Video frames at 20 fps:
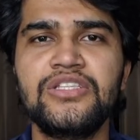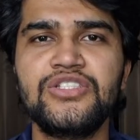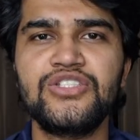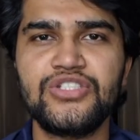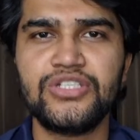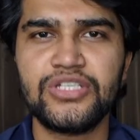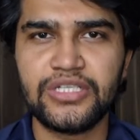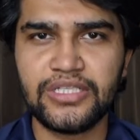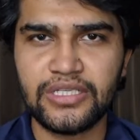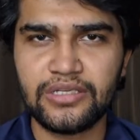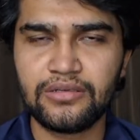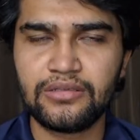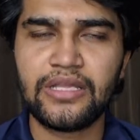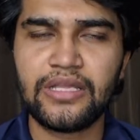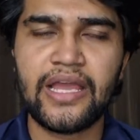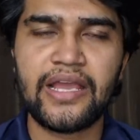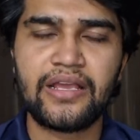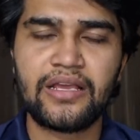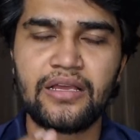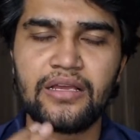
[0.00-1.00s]
engineer,
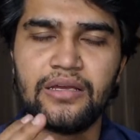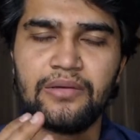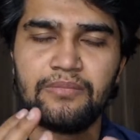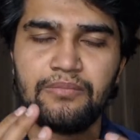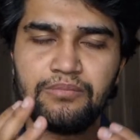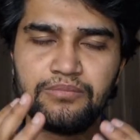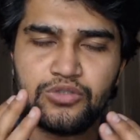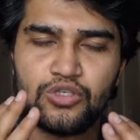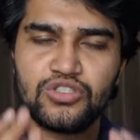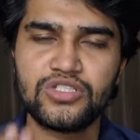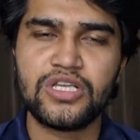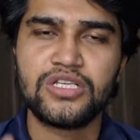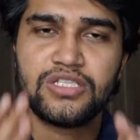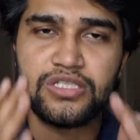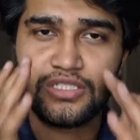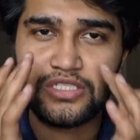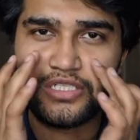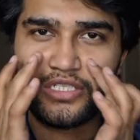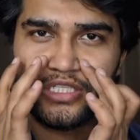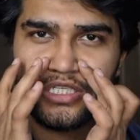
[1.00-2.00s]
process
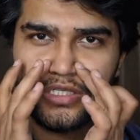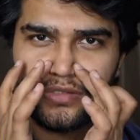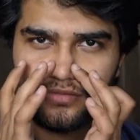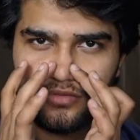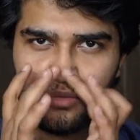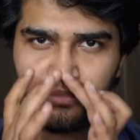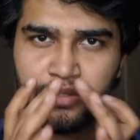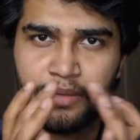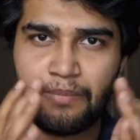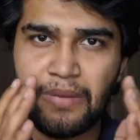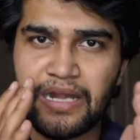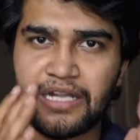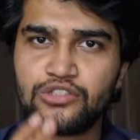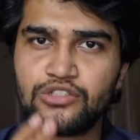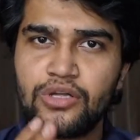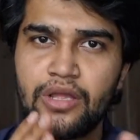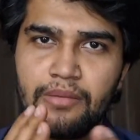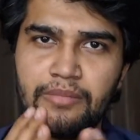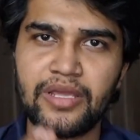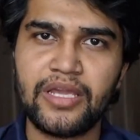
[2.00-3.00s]
engineers from the
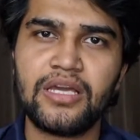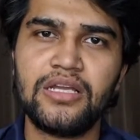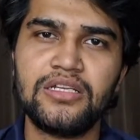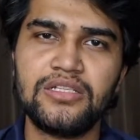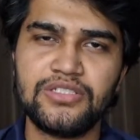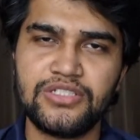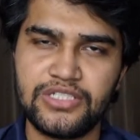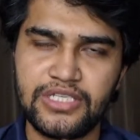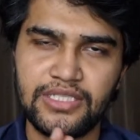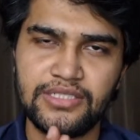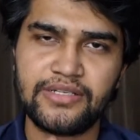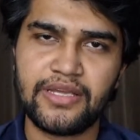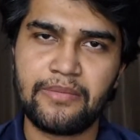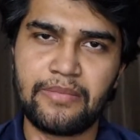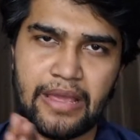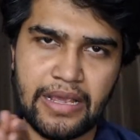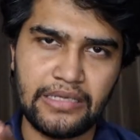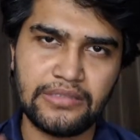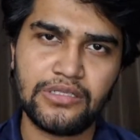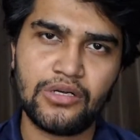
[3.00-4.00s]
petrochemical engineering
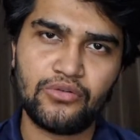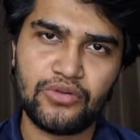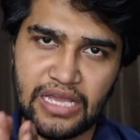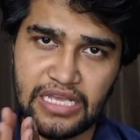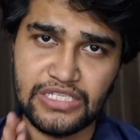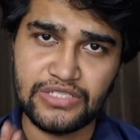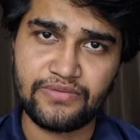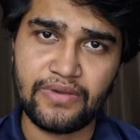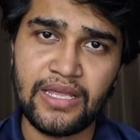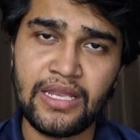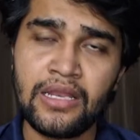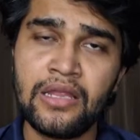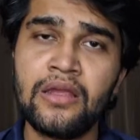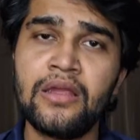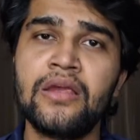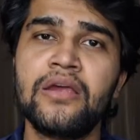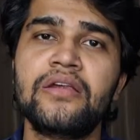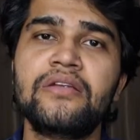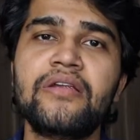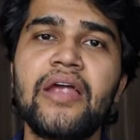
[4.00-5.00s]
background as well,
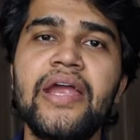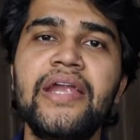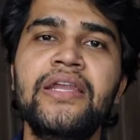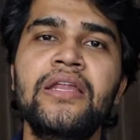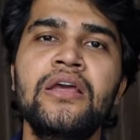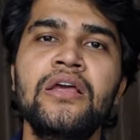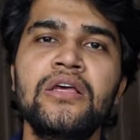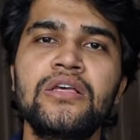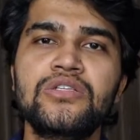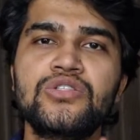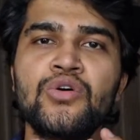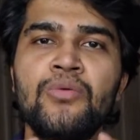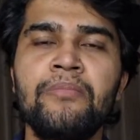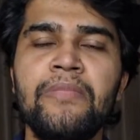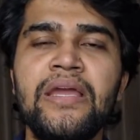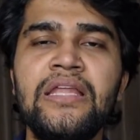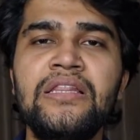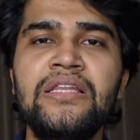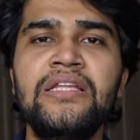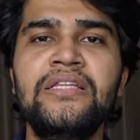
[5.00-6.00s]
right? So
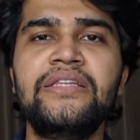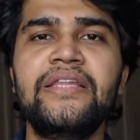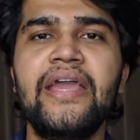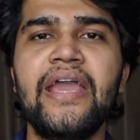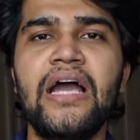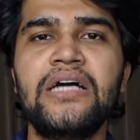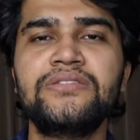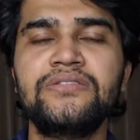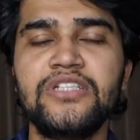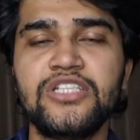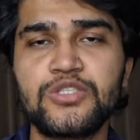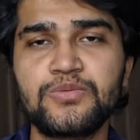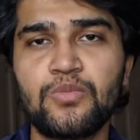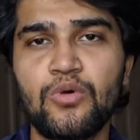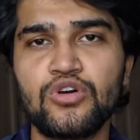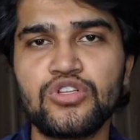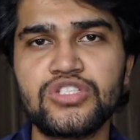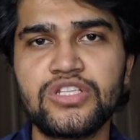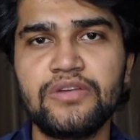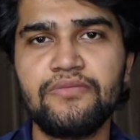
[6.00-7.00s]
mainly they are
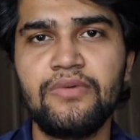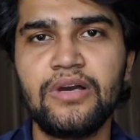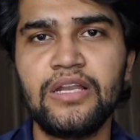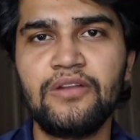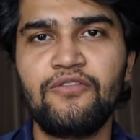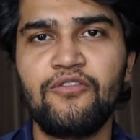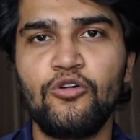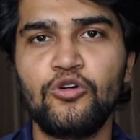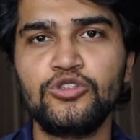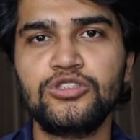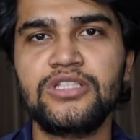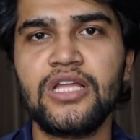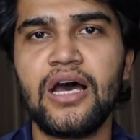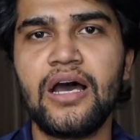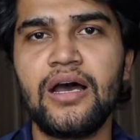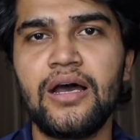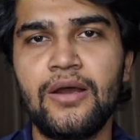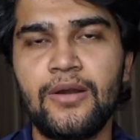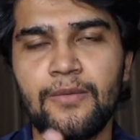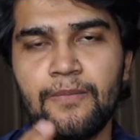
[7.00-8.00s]
responsible for
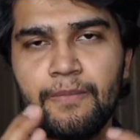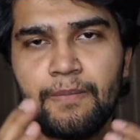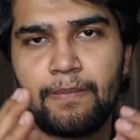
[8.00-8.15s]
the,